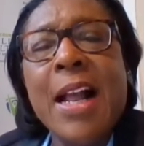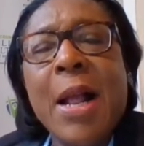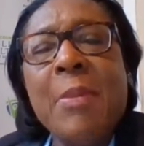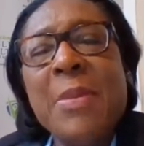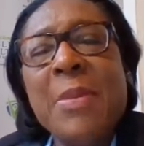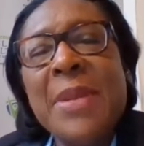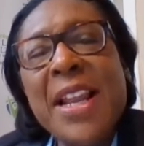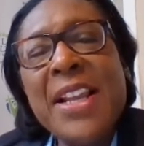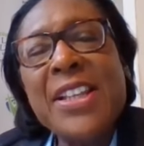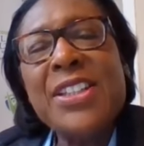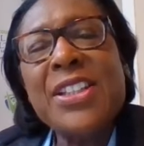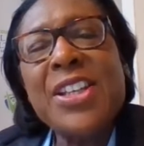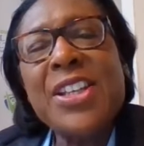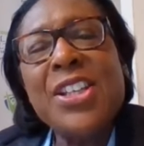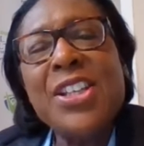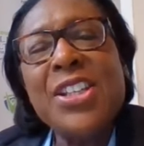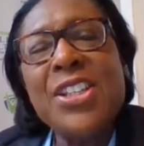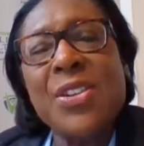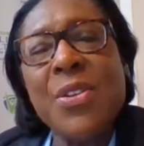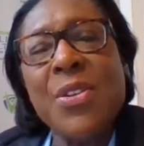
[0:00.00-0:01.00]
I'm less
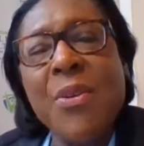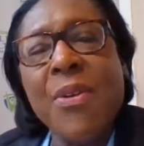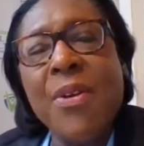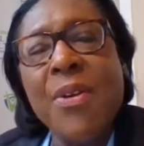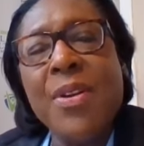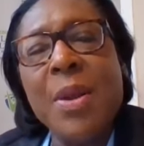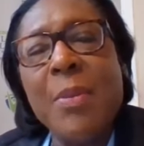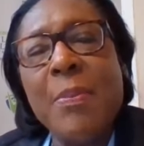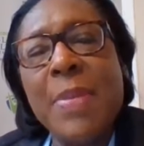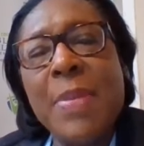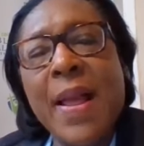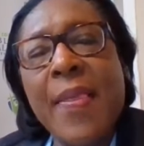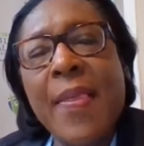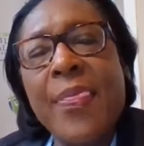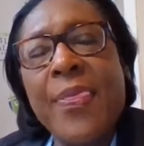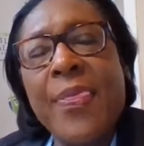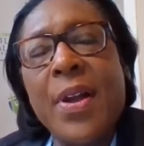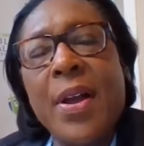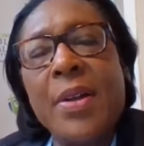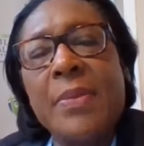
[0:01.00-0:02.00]
concerned about
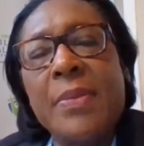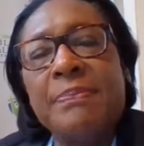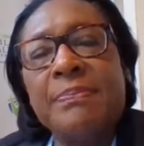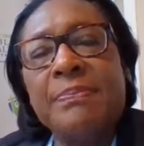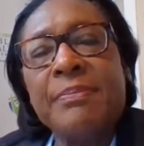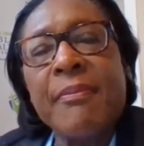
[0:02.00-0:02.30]
the